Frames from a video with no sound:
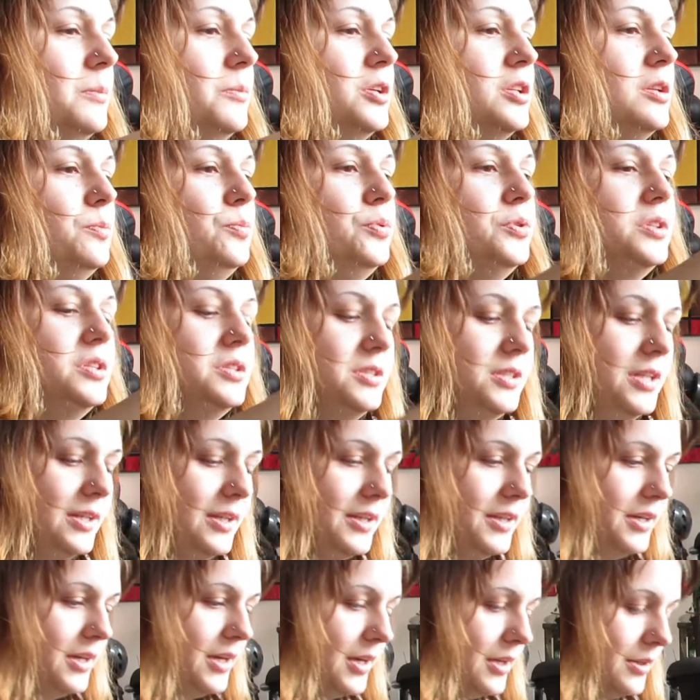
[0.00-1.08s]
going to put the
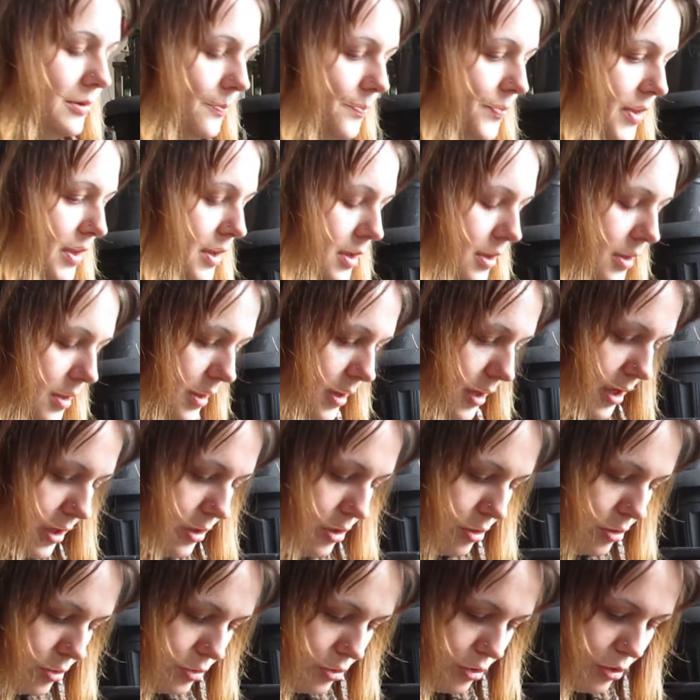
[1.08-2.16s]
seedling in. And
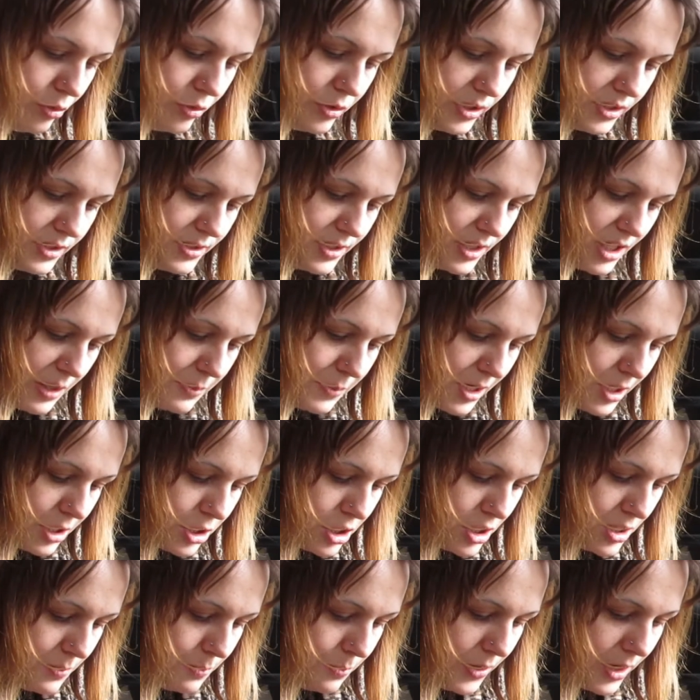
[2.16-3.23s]
you'll notice that I'm
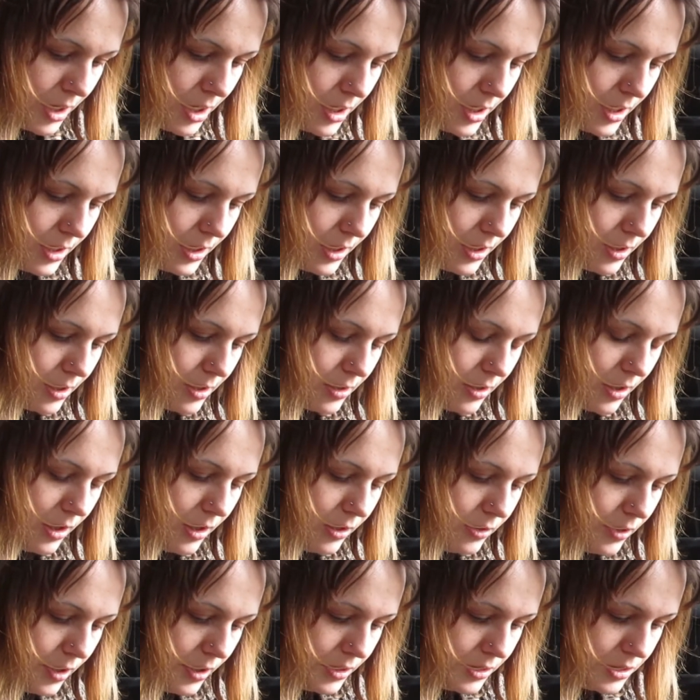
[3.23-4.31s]
actually burying it a
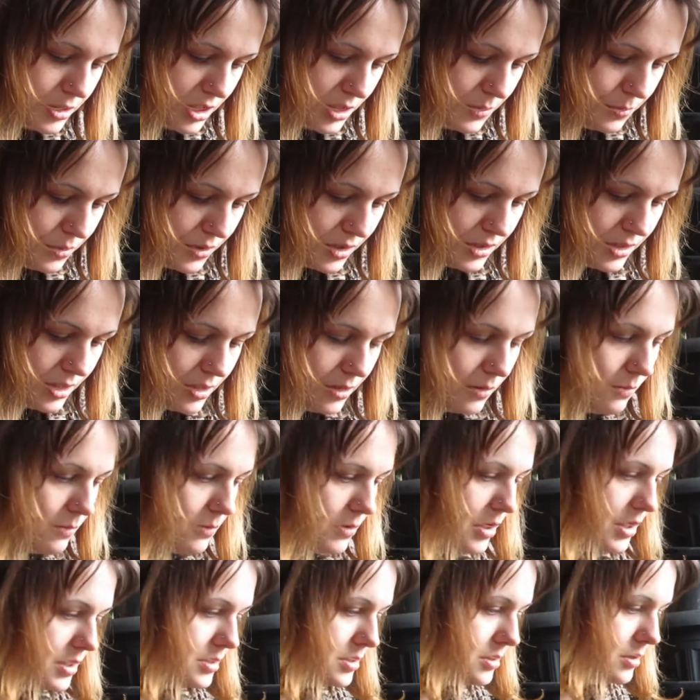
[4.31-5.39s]
lot deeper than it
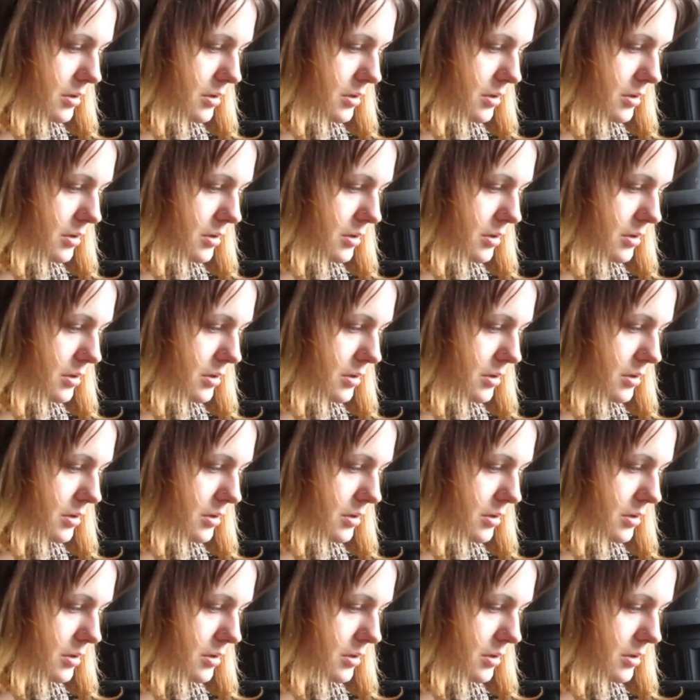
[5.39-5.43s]
was.